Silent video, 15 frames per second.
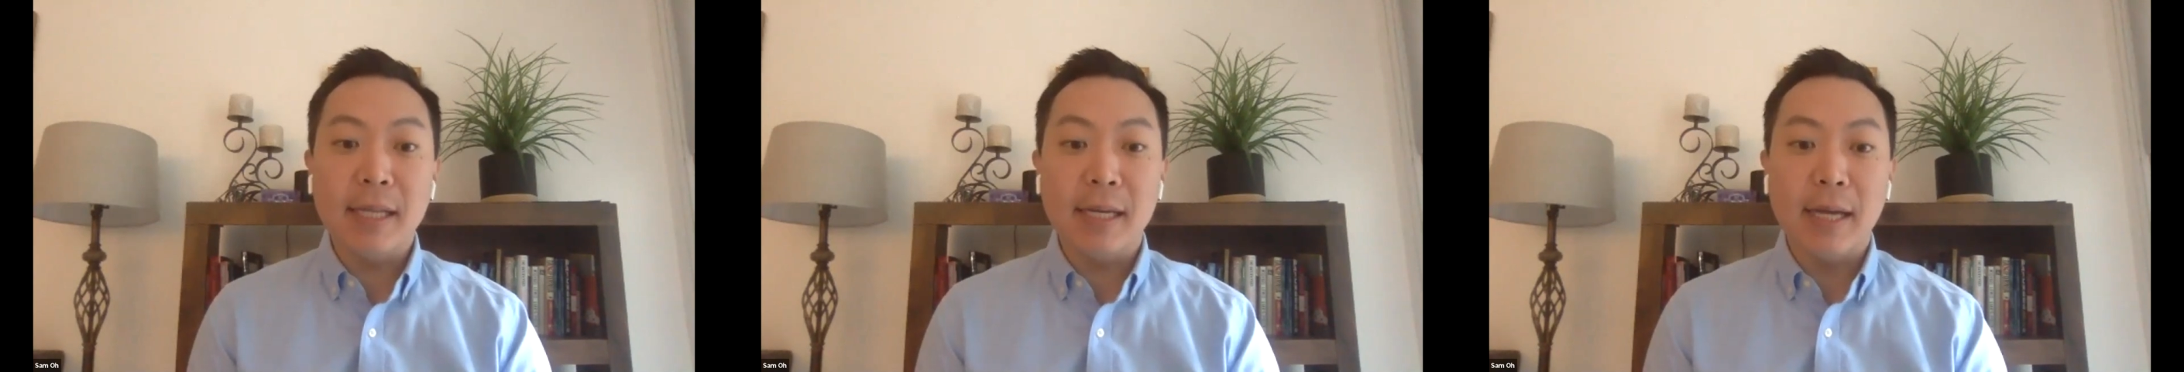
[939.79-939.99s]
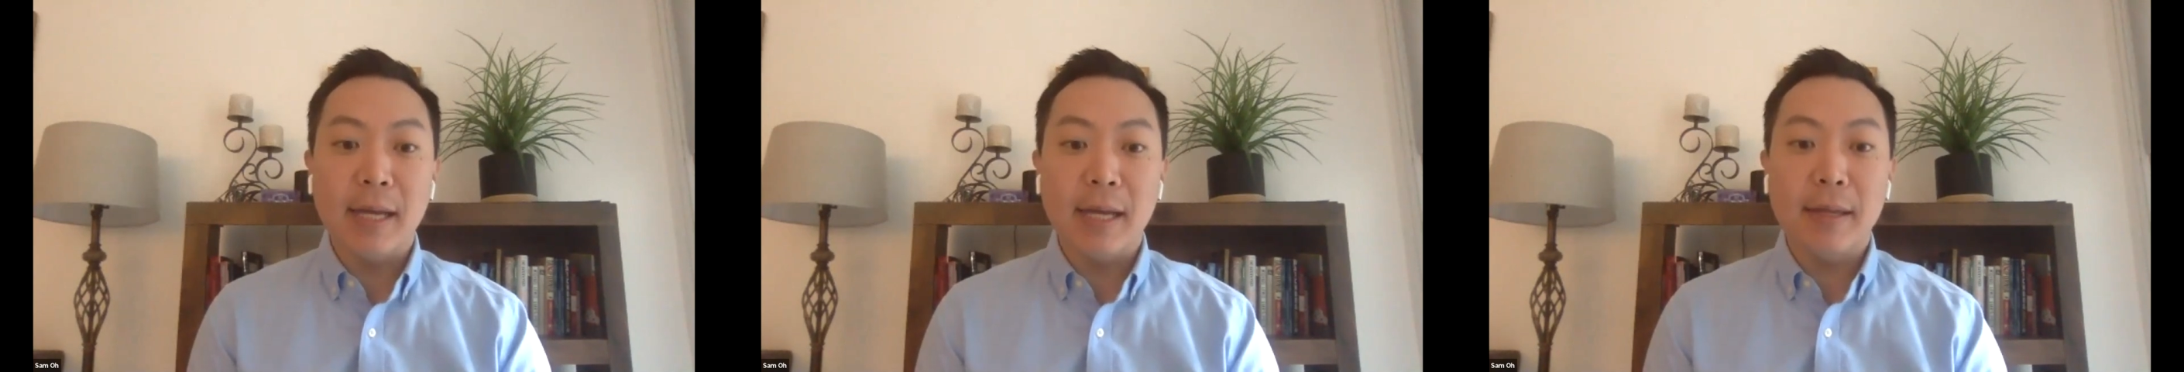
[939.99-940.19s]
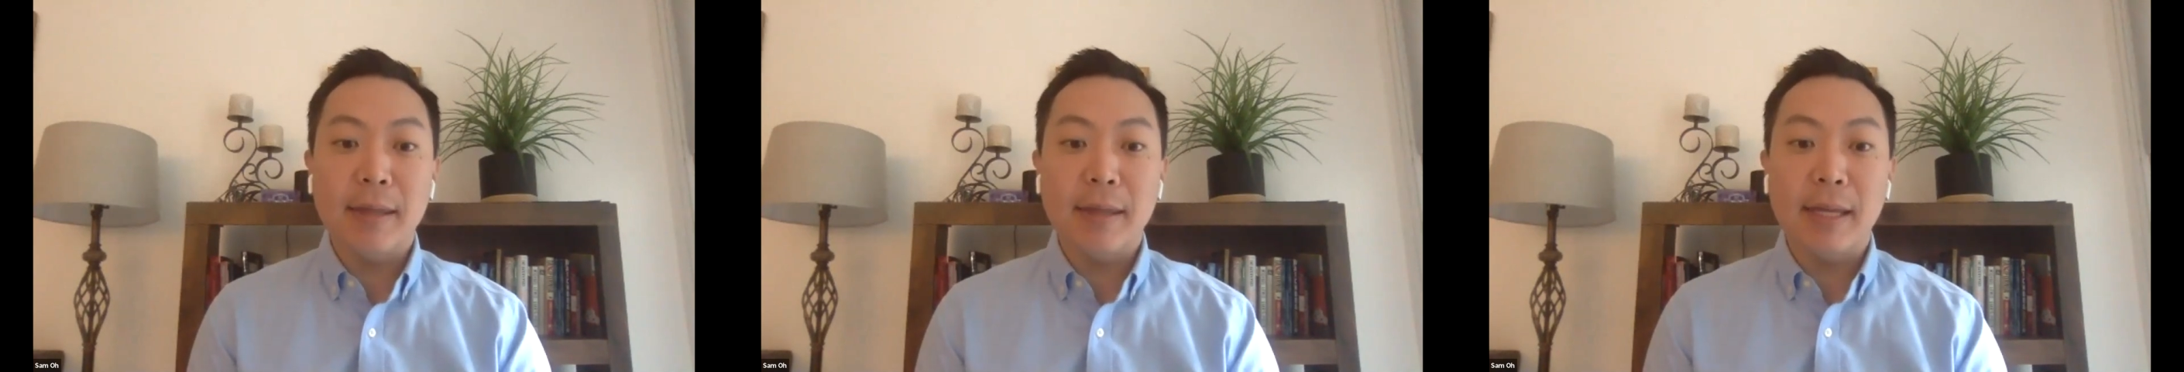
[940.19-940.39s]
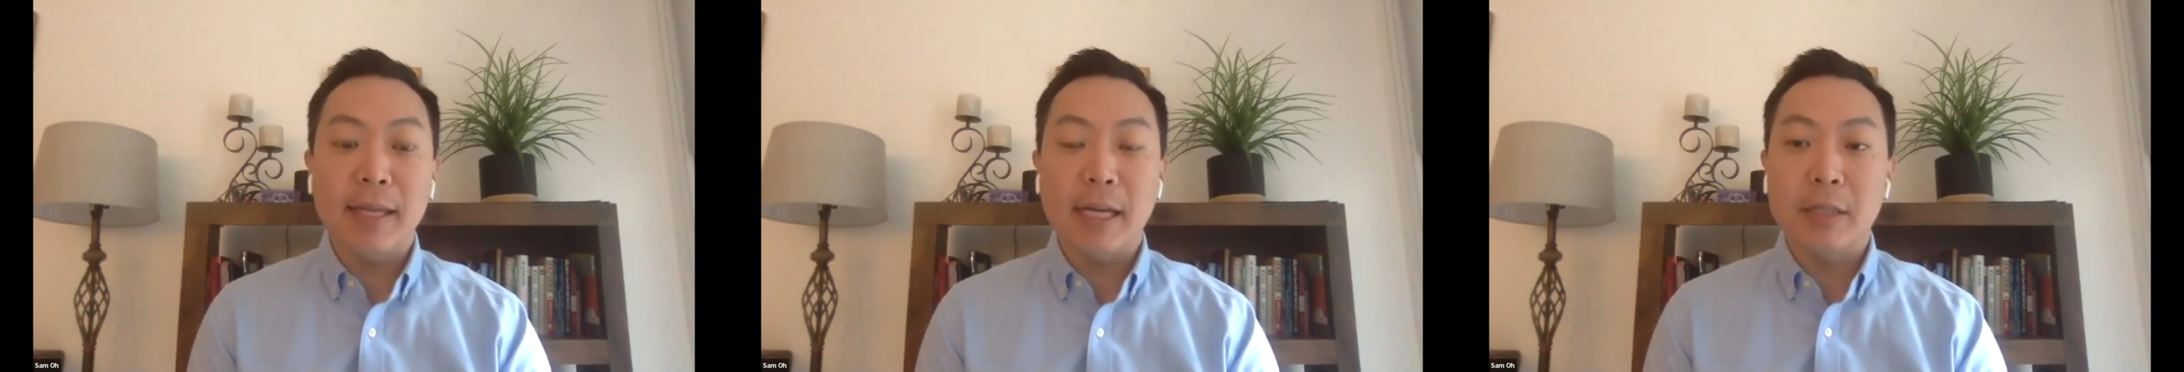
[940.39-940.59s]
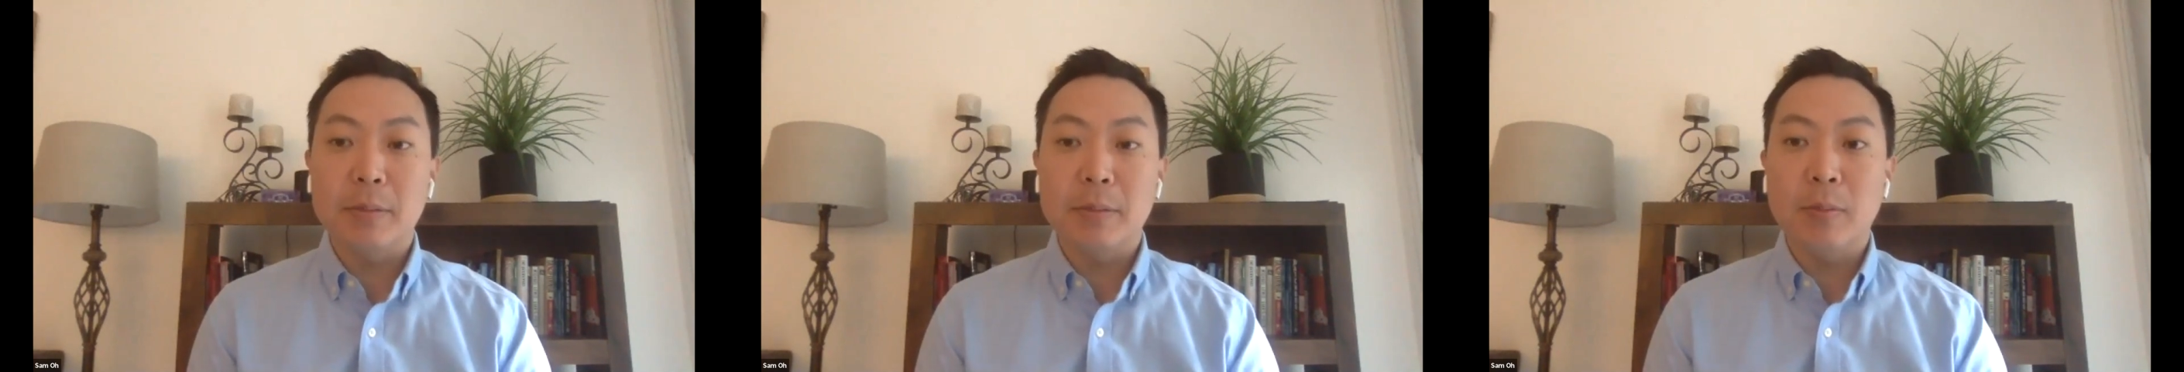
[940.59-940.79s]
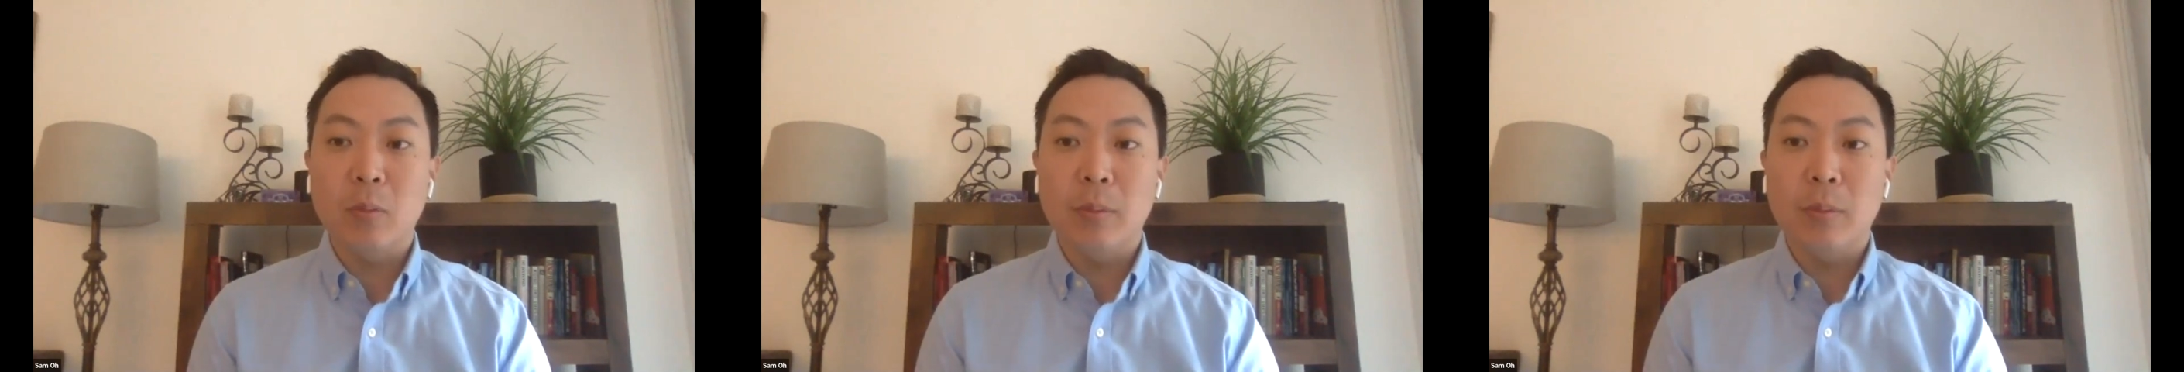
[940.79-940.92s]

and I think that's